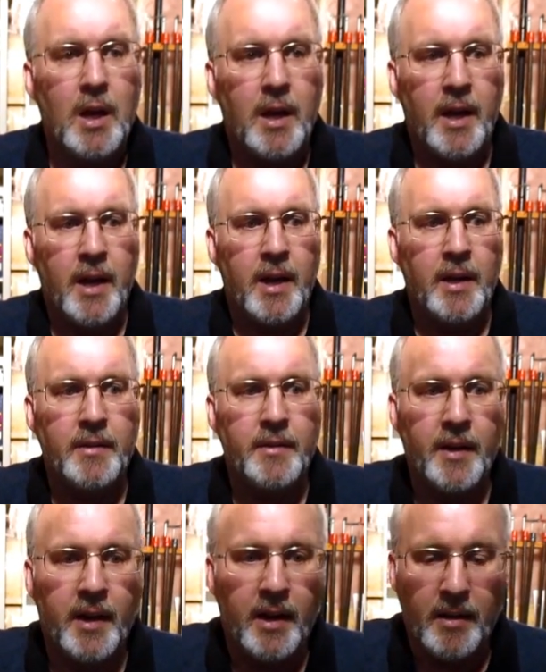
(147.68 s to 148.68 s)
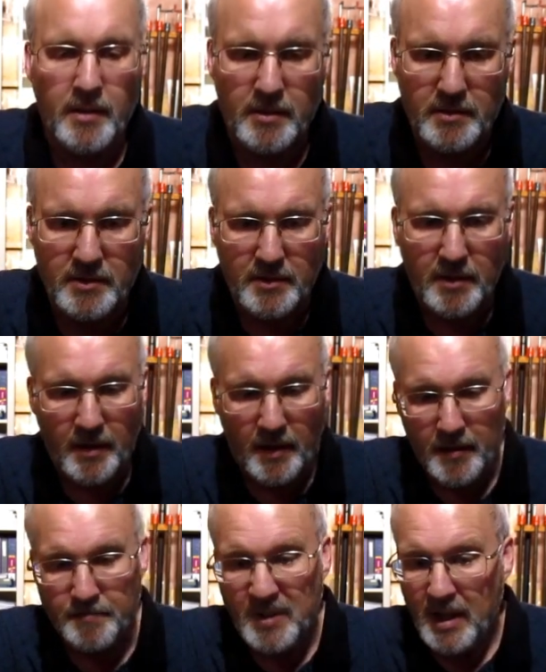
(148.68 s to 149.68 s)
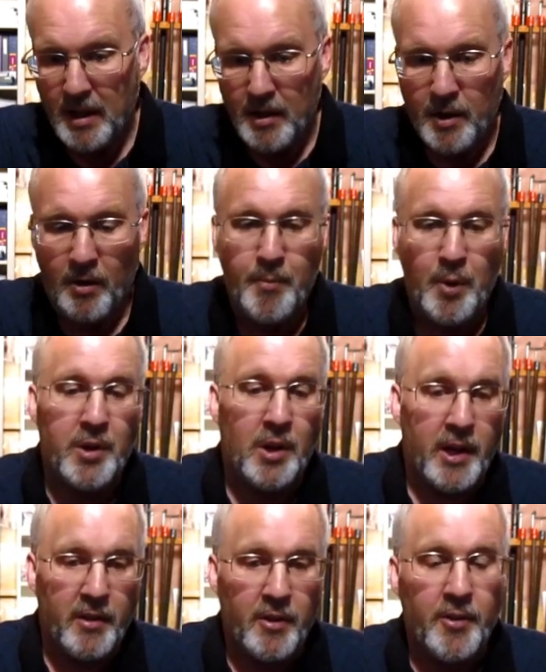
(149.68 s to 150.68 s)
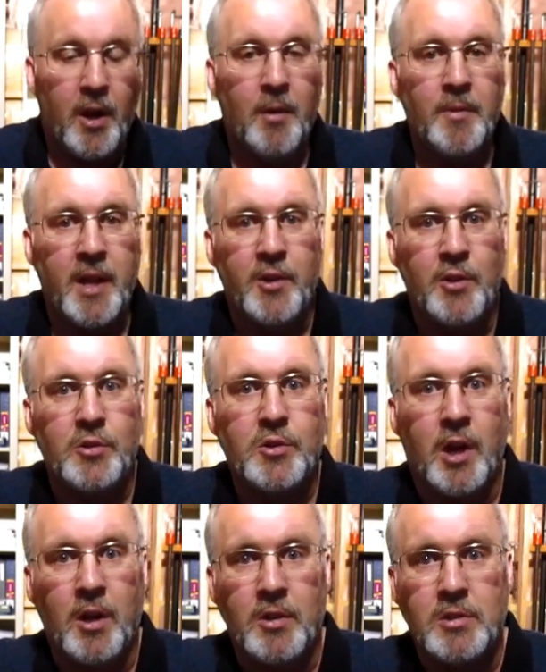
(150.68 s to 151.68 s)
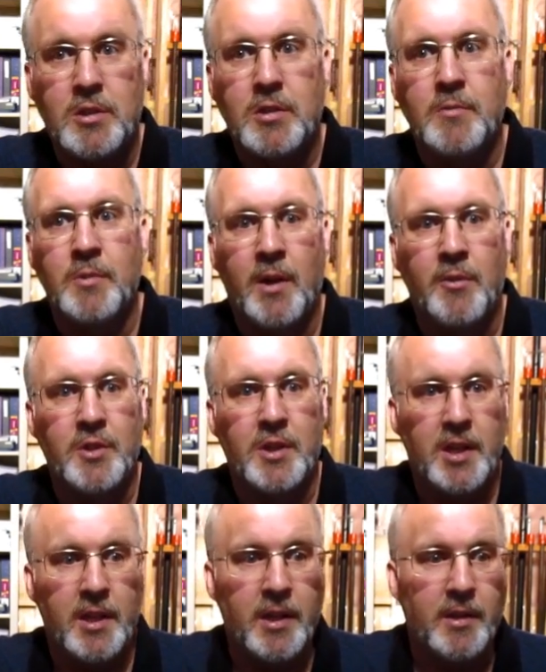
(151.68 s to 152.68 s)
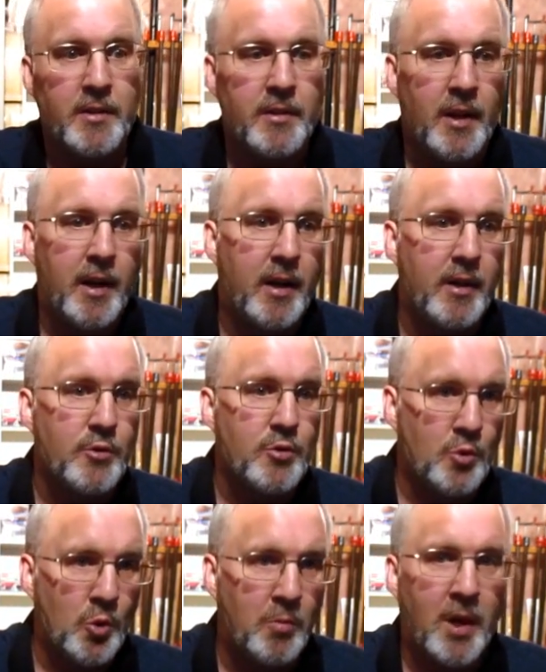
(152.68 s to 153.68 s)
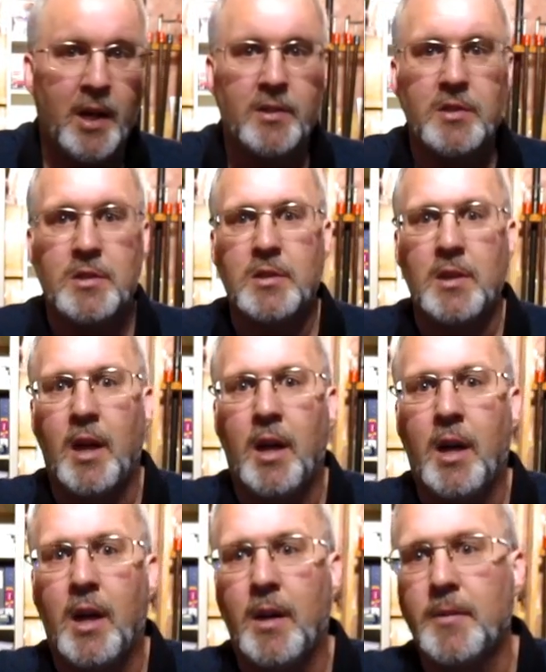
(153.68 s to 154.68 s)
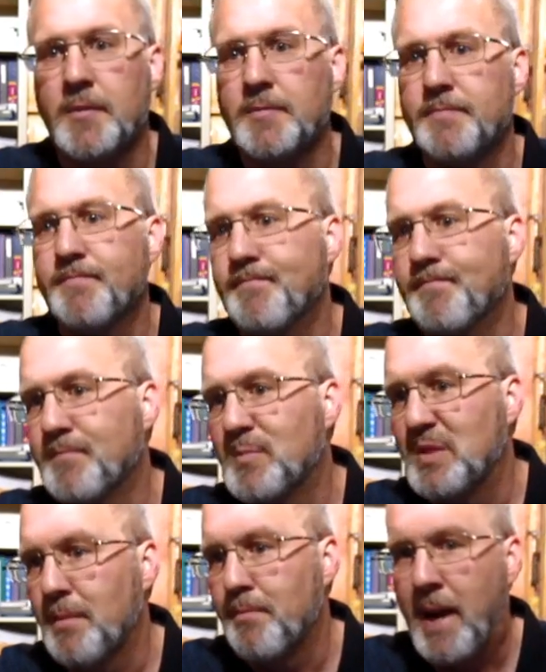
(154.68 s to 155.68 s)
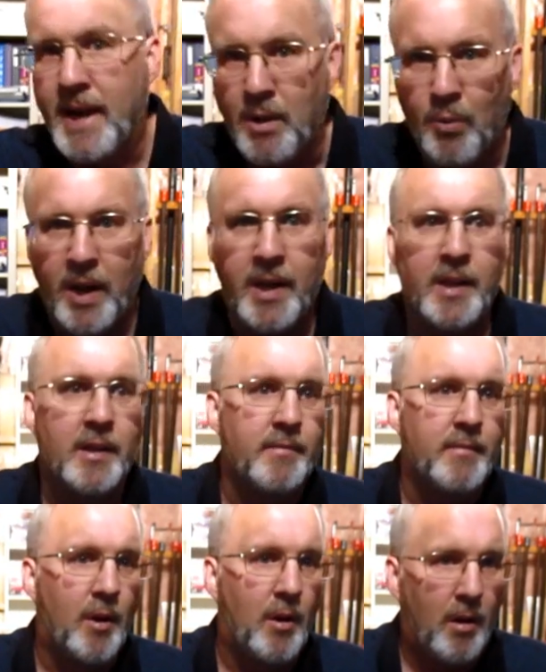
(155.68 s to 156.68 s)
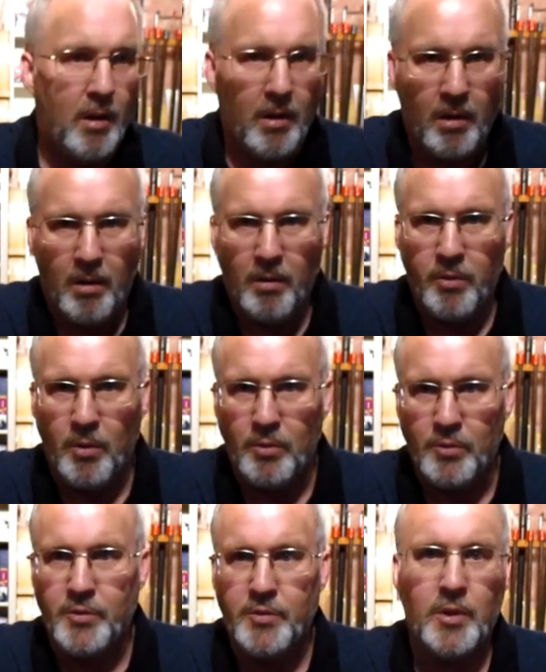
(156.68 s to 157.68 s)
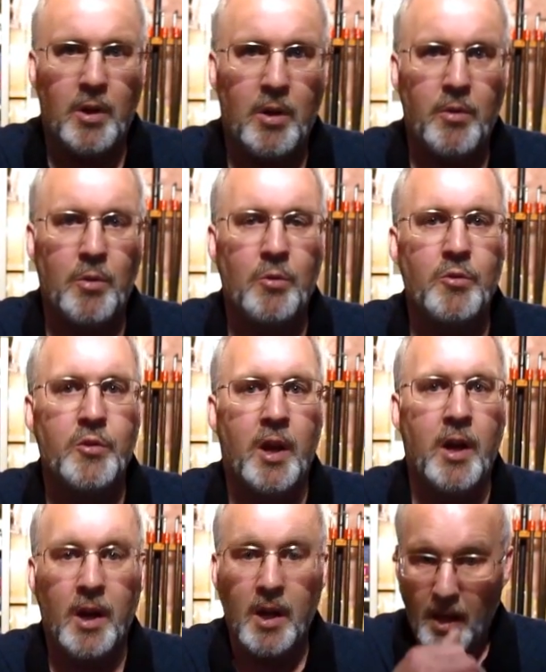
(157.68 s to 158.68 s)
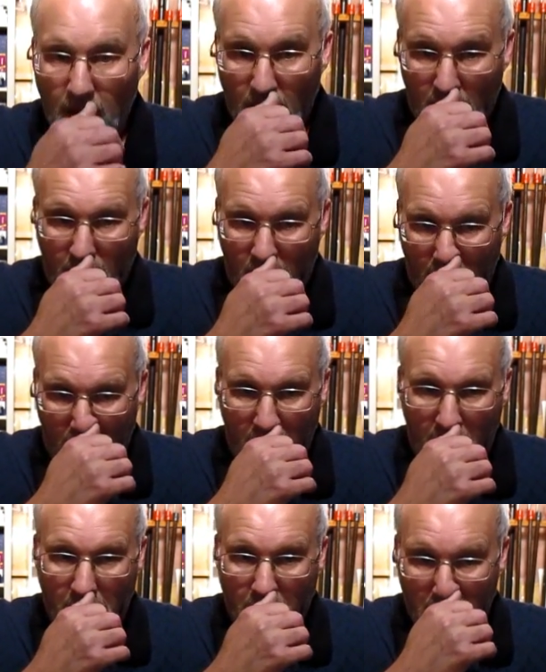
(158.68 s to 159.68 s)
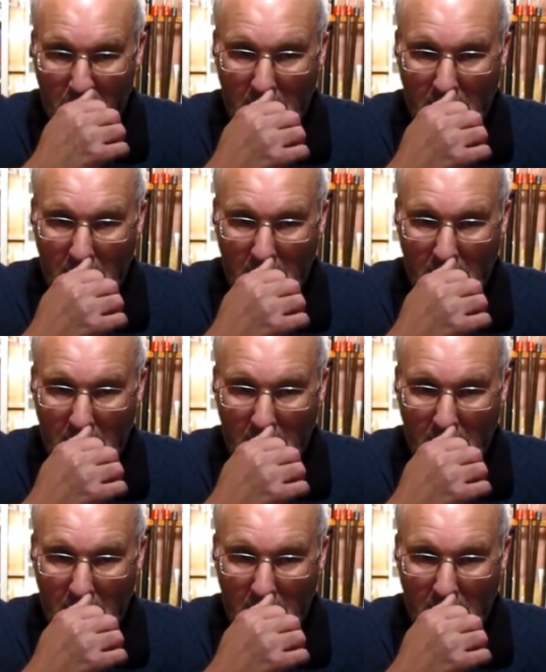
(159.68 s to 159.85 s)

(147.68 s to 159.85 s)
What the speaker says: And I built a lot of the Tom Daniels cars when I was a kid, school bus, paddy wagon, all those Tom